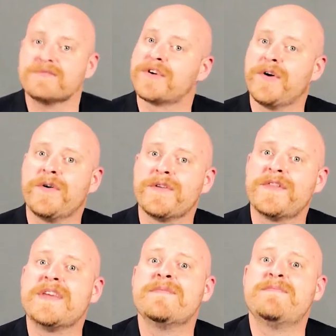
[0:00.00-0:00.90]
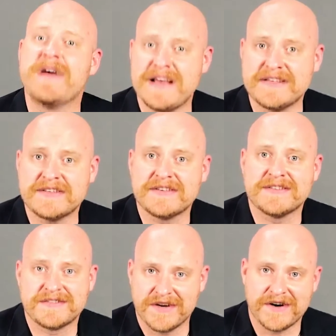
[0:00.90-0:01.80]
record the best
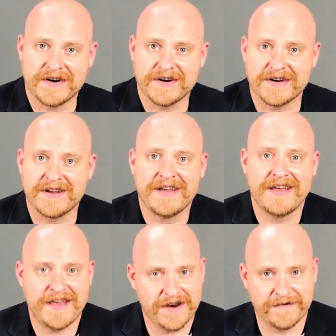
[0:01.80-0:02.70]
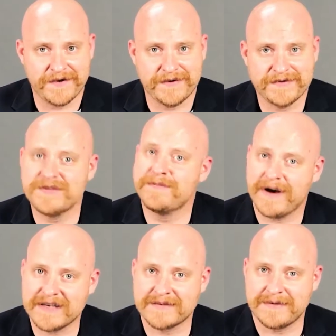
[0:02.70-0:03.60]
darn interviews you
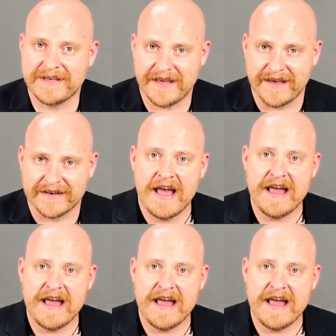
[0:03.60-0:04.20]
possibly can.